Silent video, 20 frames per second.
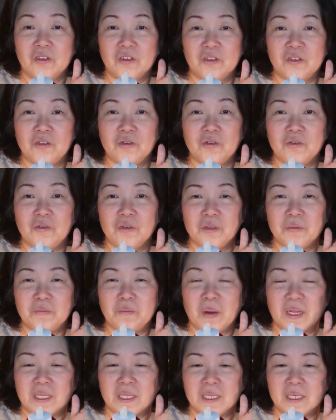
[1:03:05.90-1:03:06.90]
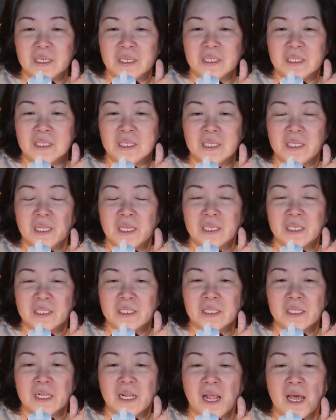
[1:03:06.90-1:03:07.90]
do it better the
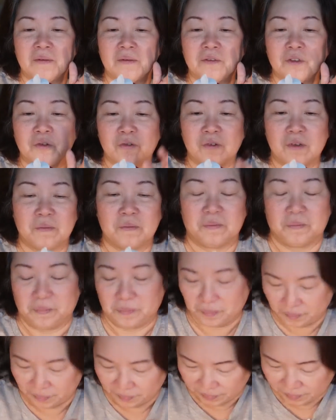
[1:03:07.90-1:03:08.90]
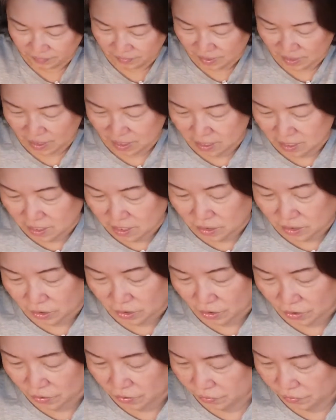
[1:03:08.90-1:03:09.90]
next live stream.
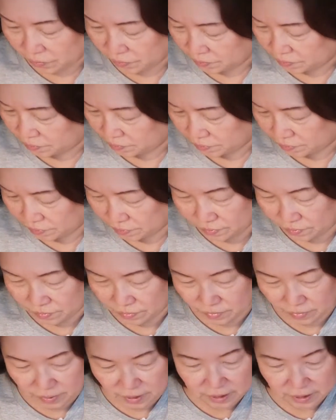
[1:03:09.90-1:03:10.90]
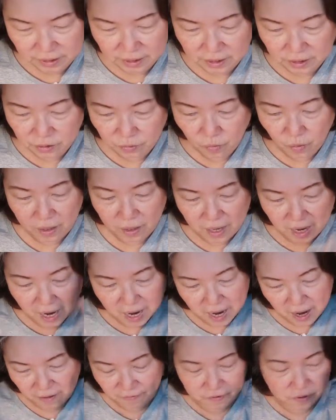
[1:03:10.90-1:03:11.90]
So this is what I
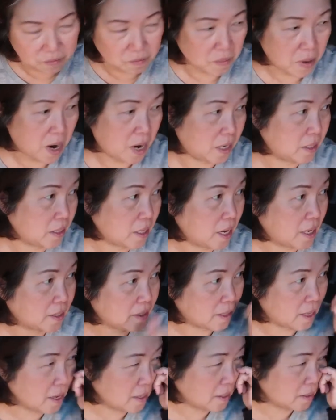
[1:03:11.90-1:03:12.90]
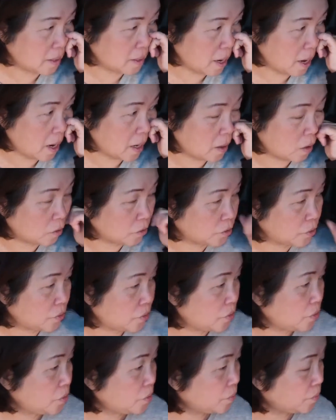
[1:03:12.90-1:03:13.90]
have in mind, and then I
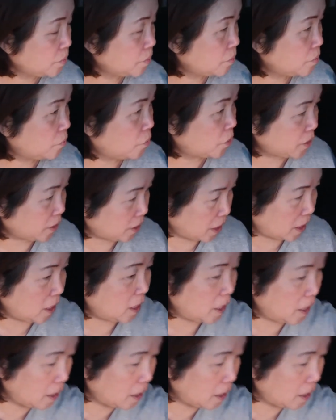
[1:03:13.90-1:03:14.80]
also was thinking